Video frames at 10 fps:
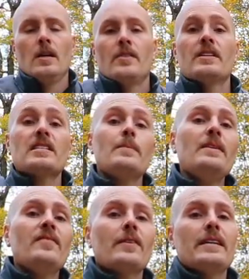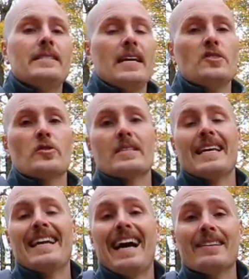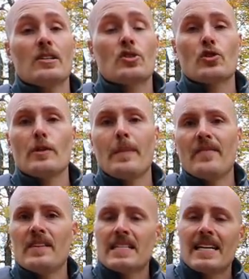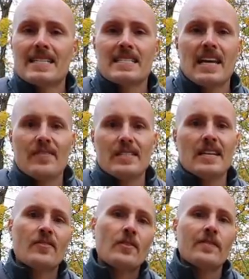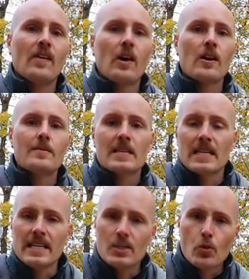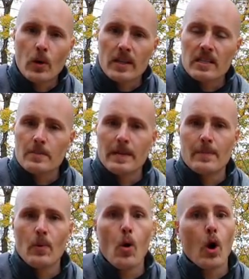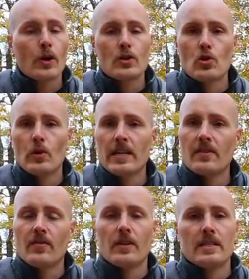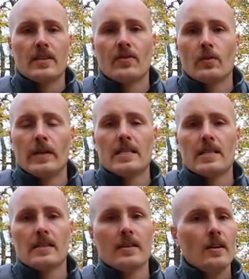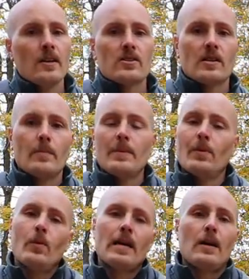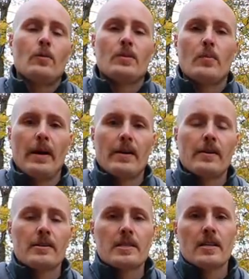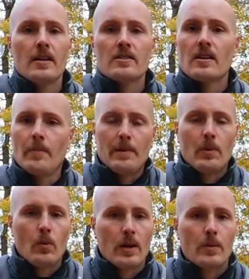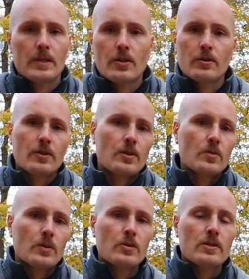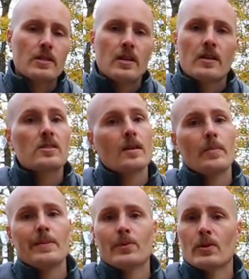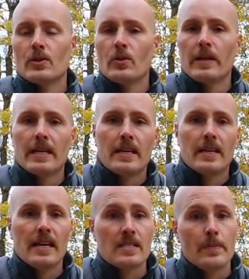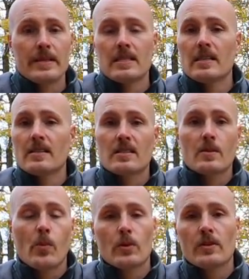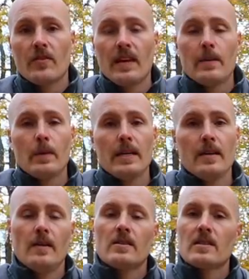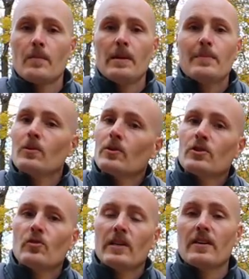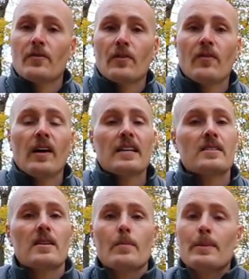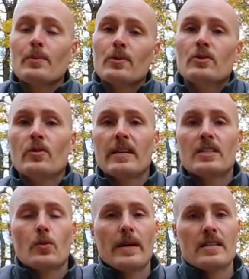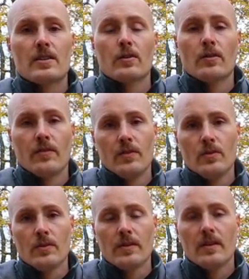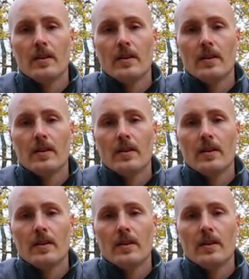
This can be very dangerous and on this trip I visited seven different farms and each one of these people are doing it for a different reason. Some people want to help their parents, some people want to return to their roots, some people are doing it as a business to support their family, some people are doing it for fun, some people are doing it to raise their own food.